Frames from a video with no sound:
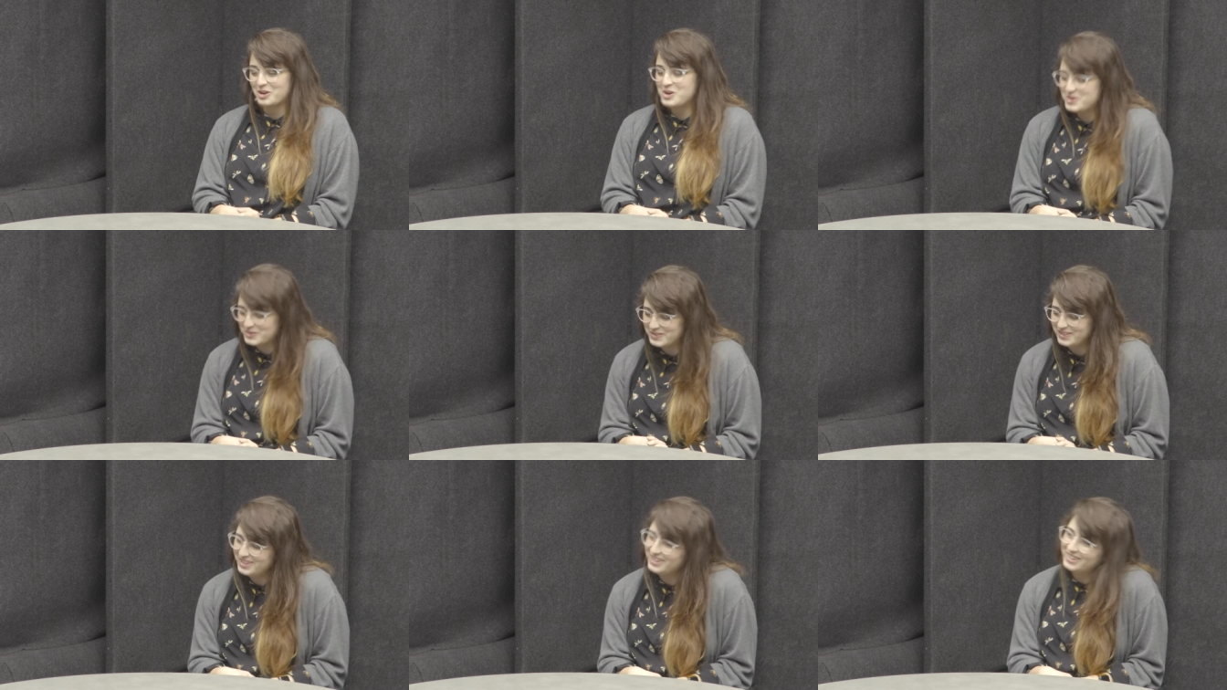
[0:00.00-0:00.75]

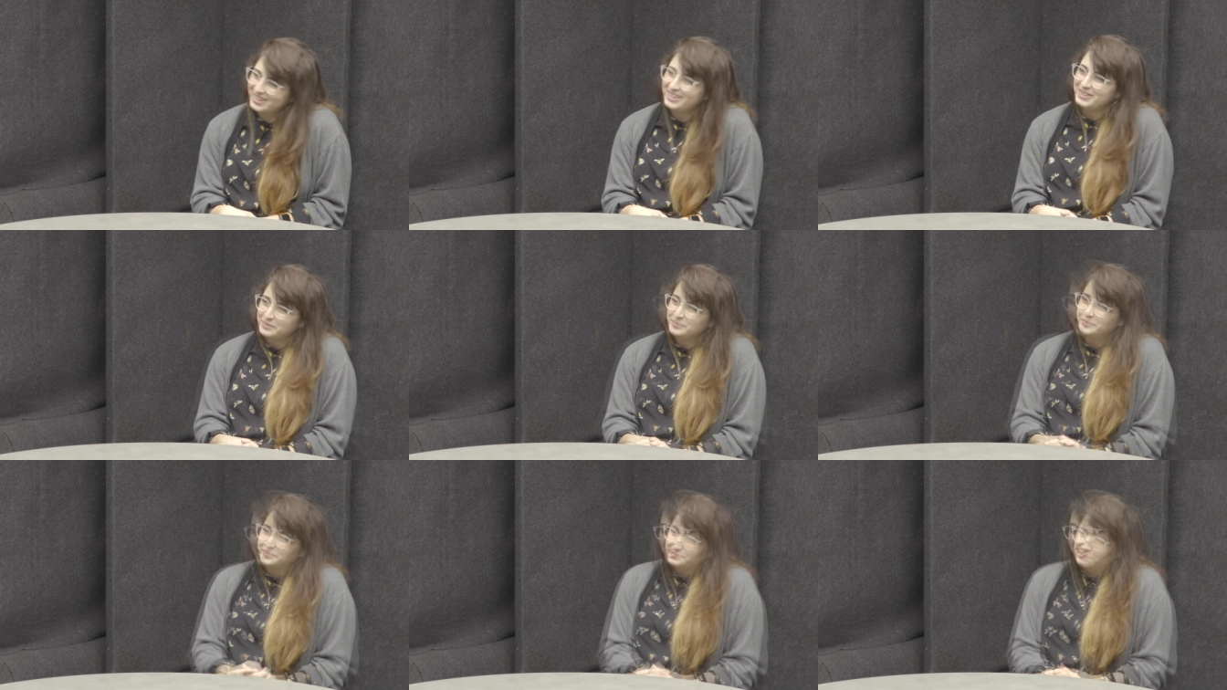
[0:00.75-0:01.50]
grown
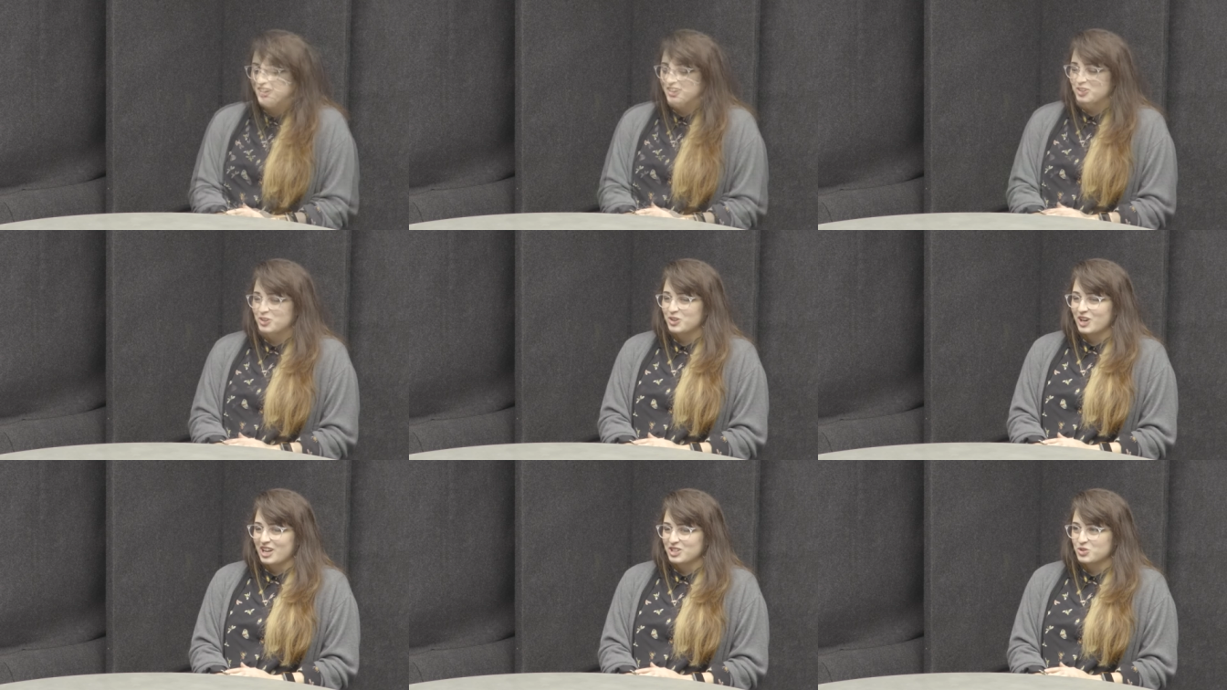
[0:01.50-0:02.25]

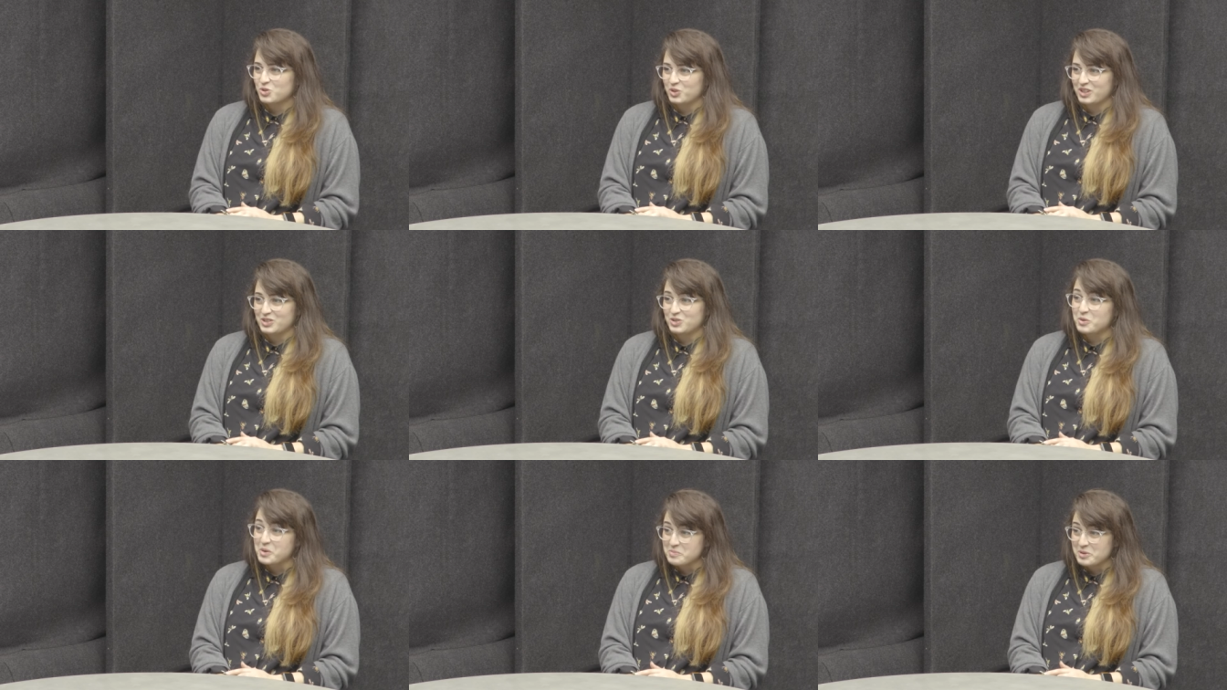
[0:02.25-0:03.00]
grad school is
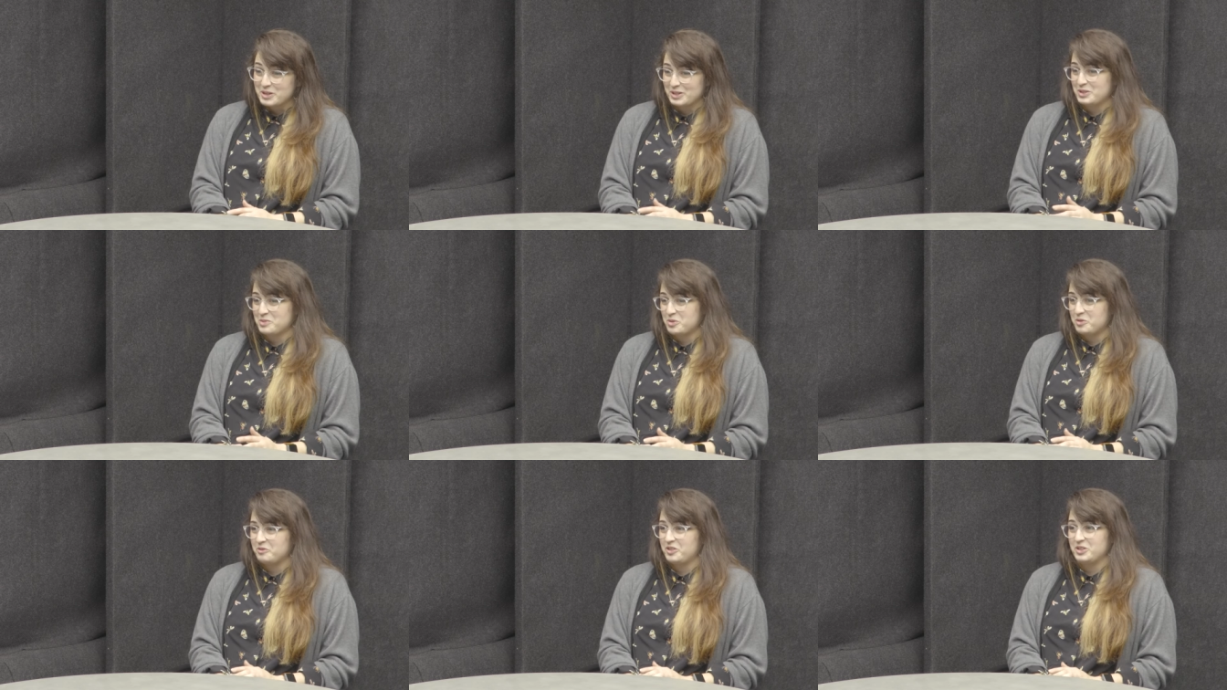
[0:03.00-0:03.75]
so
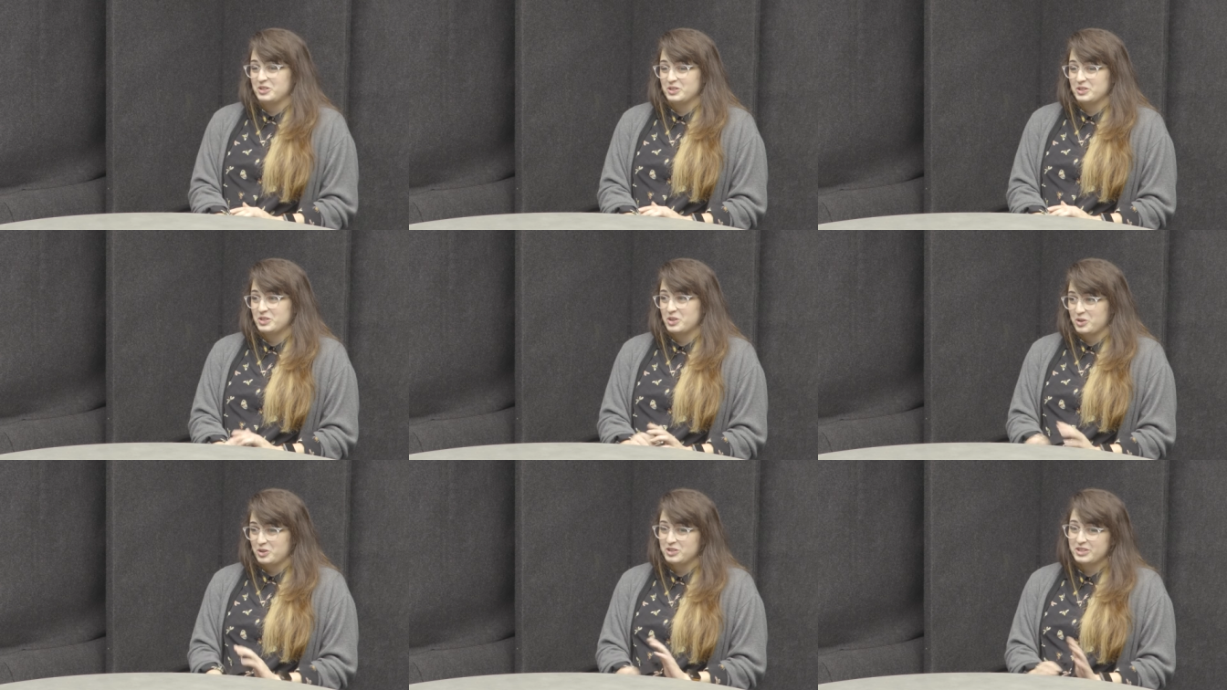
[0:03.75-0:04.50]
unpredictable versus the
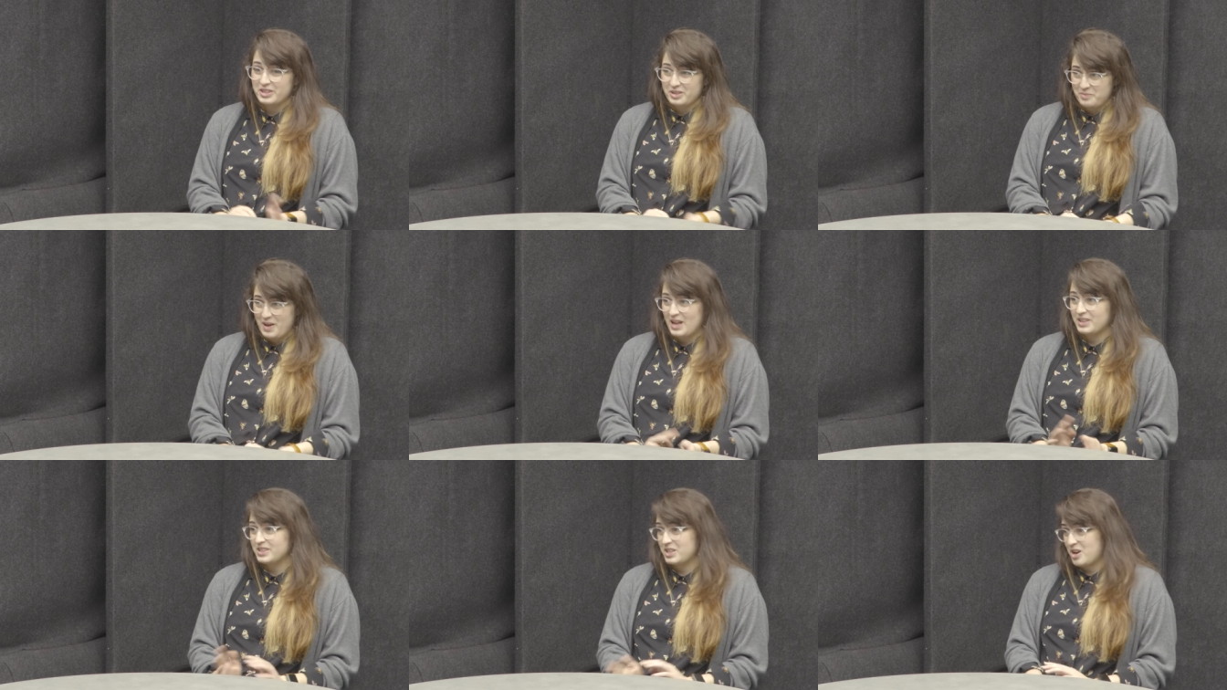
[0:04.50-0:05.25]
goods, the
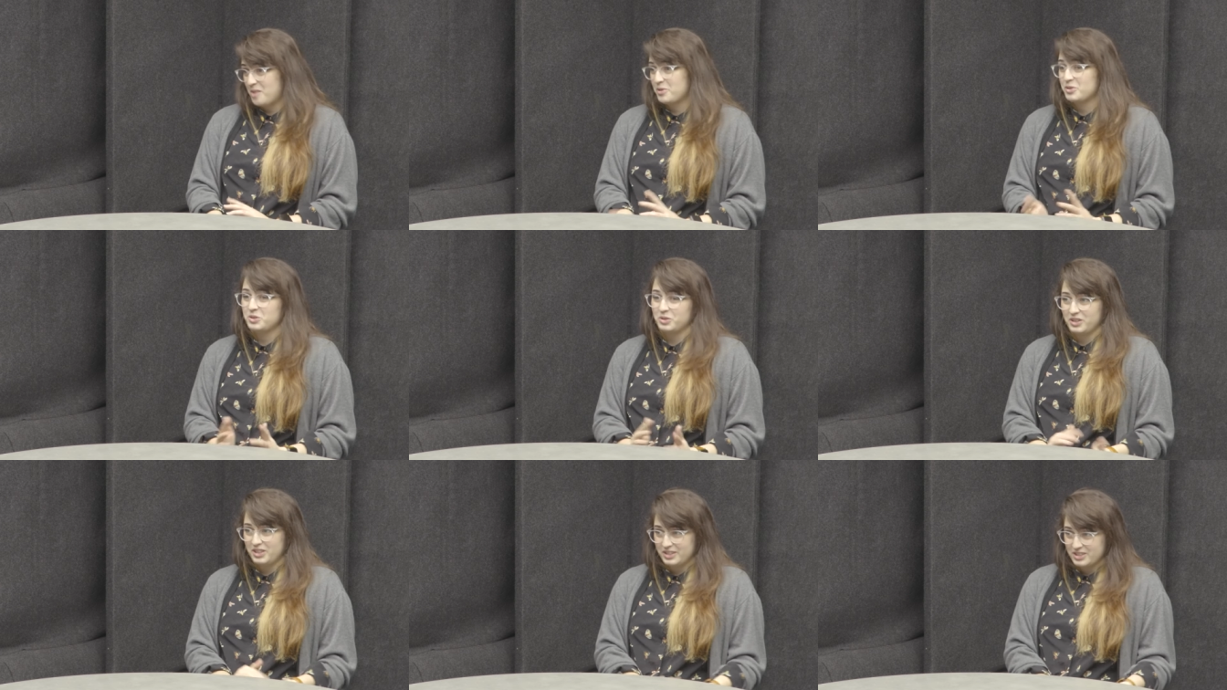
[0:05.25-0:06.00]
bads, the
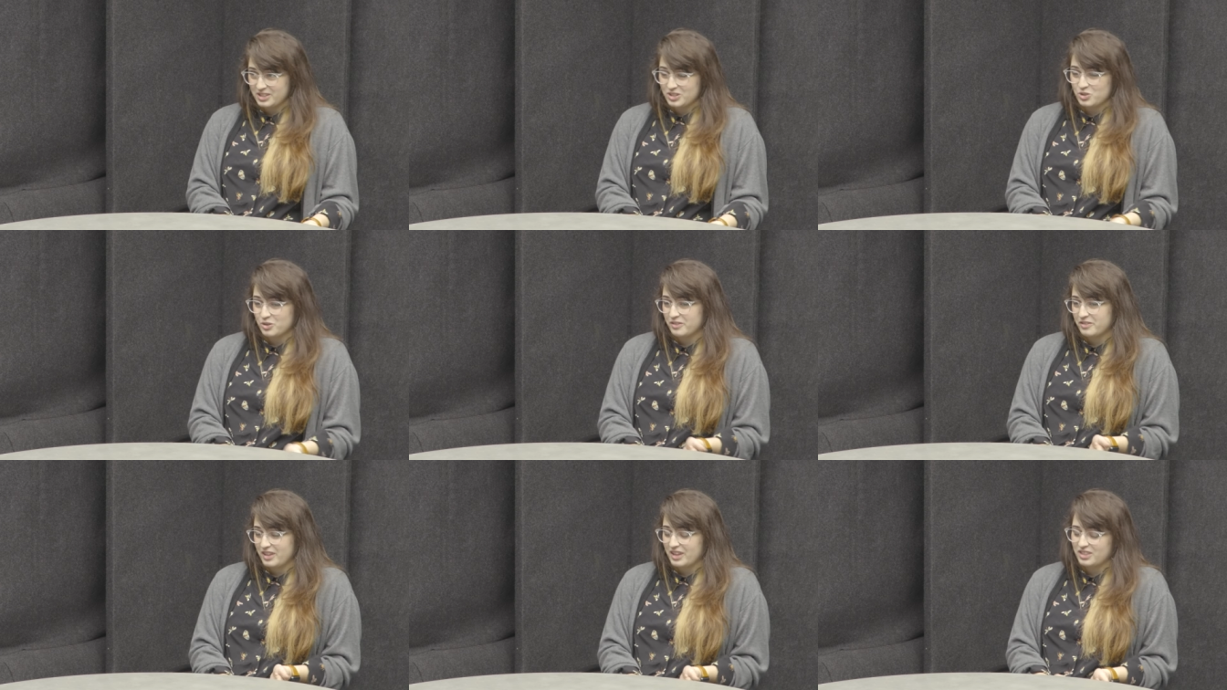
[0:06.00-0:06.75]
opportunities, the short
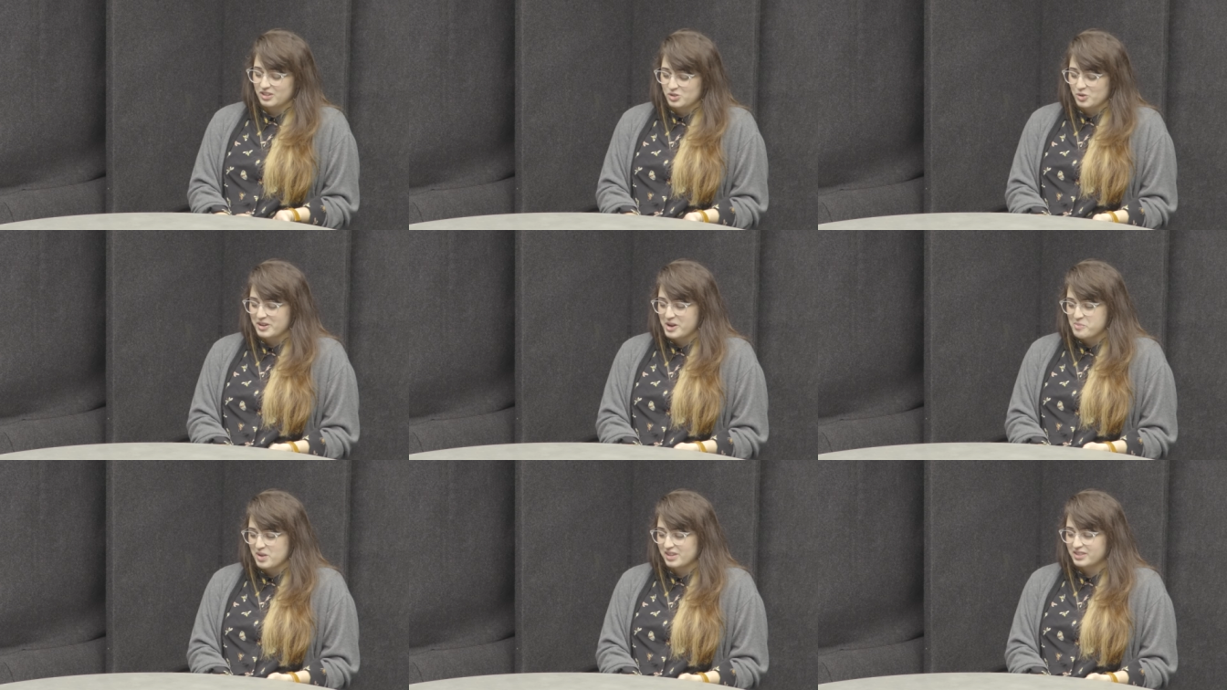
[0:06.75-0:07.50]
like the
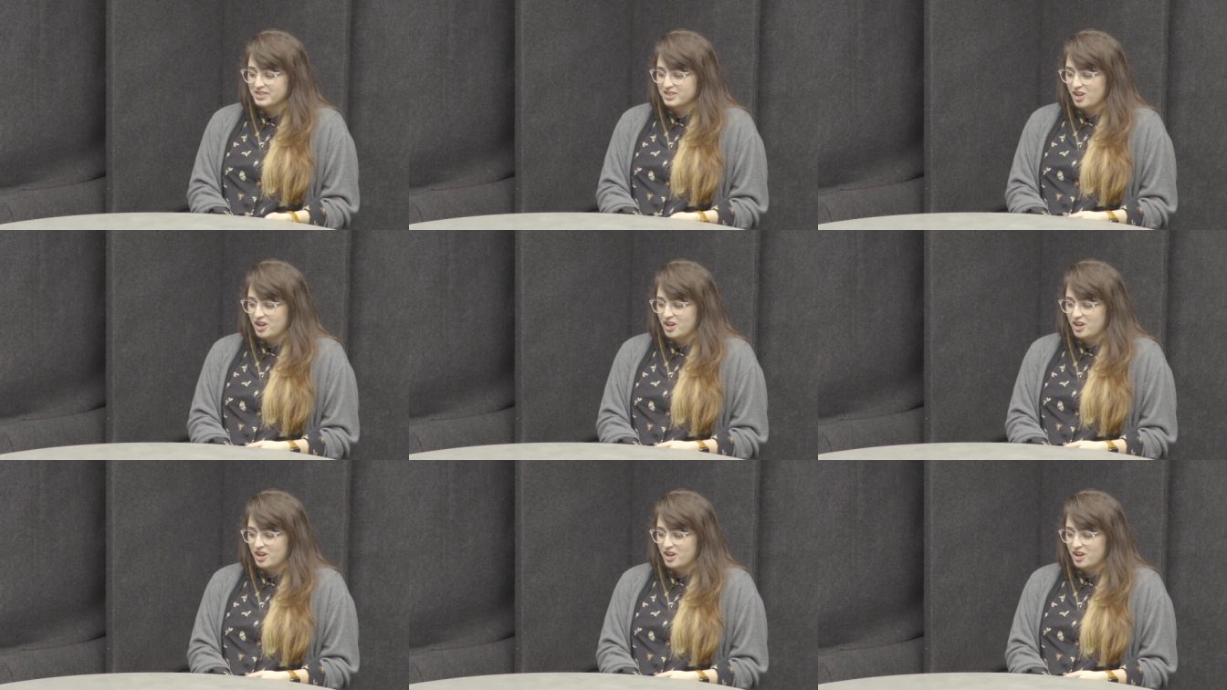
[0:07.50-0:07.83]
shortcomings.